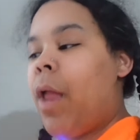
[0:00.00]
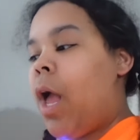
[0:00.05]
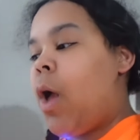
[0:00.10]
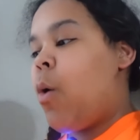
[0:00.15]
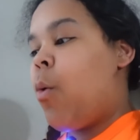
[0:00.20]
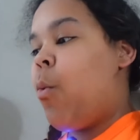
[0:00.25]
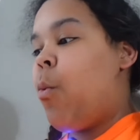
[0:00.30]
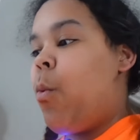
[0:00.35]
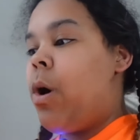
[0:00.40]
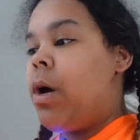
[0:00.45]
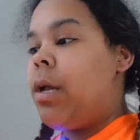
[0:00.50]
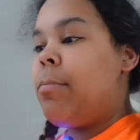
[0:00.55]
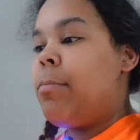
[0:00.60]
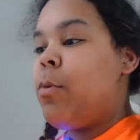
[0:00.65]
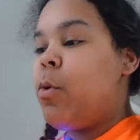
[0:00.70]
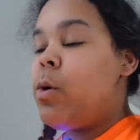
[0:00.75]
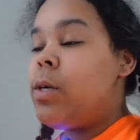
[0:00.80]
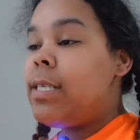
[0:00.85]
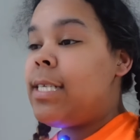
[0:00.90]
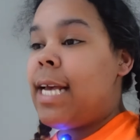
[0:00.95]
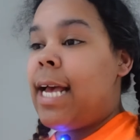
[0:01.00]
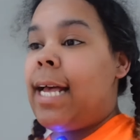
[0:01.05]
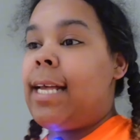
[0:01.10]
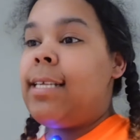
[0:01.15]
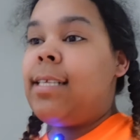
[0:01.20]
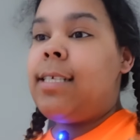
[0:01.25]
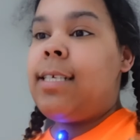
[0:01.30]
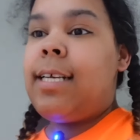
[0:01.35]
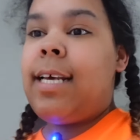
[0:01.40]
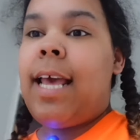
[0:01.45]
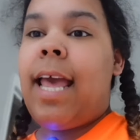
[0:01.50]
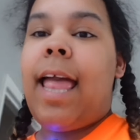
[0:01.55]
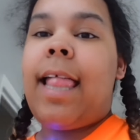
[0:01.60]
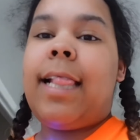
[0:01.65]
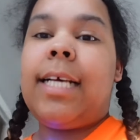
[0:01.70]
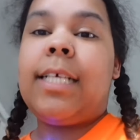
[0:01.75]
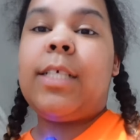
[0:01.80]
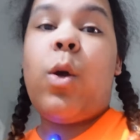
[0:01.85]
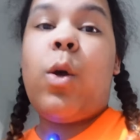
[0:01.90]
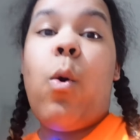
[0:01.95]
one more test, and
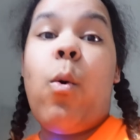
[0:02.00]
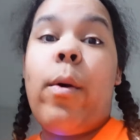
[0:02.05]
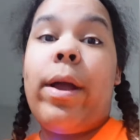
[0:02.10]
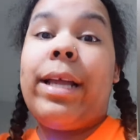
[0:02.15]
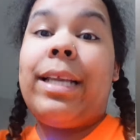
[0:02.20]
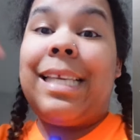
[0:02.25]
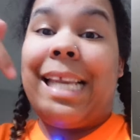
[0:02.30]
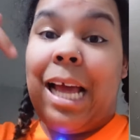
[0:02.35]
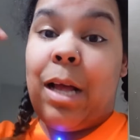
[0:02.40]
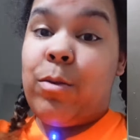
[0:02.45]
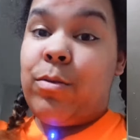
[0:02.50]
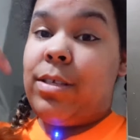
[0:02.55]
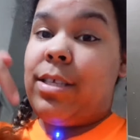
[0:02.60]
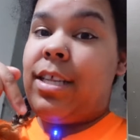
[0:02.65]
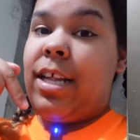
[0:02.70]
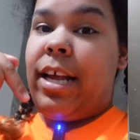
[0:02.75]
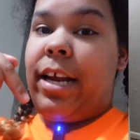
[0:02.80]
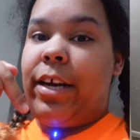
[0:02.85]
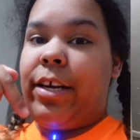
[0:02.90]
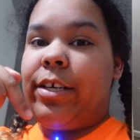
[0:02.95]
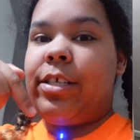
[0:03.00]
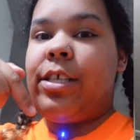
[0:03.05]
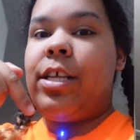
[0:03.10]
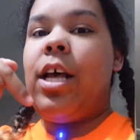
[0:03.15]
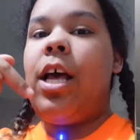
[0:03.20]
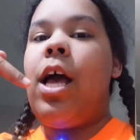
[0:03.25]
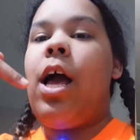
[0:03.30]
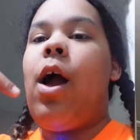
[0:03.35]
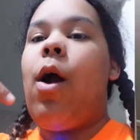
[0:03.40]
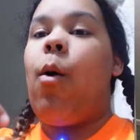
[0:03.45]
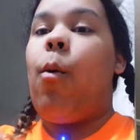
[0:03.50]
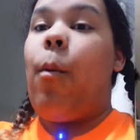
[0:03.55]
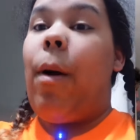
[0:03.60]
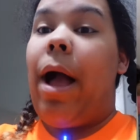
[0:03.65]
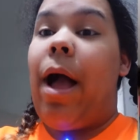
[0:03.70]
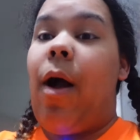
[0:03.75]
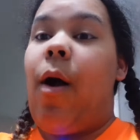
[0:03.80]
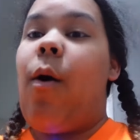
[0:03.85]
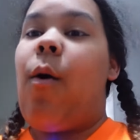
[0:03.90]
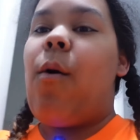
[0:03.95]
that's going downstairs.
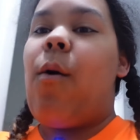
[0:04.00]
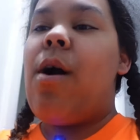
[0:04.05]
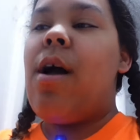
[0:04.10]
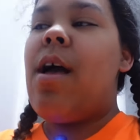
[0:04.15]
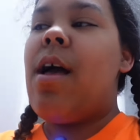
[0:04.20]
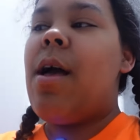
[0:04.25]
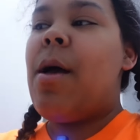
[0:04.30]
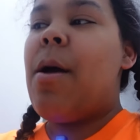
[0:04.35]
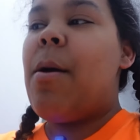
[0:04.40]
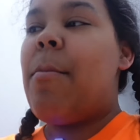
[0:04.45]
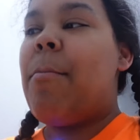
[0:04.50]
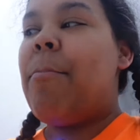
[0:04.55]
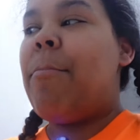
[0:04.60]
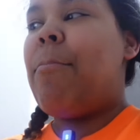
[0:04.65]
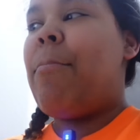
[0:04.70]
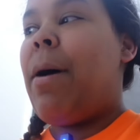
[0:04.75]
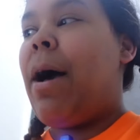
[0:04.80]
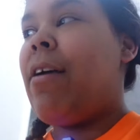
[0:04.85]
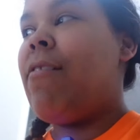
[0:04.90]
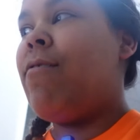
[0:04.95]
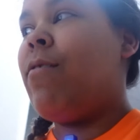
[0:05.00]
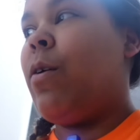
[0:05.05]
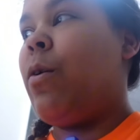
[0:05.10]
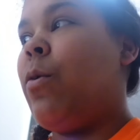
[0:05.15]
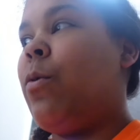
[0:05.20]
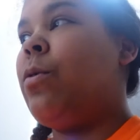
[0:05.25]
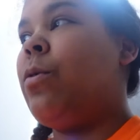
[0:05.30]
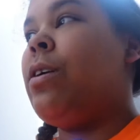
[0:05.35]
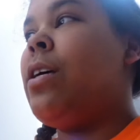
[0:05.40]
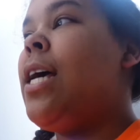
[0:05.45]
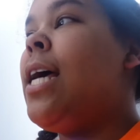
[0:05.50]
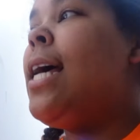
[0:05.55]
Wow, my phone.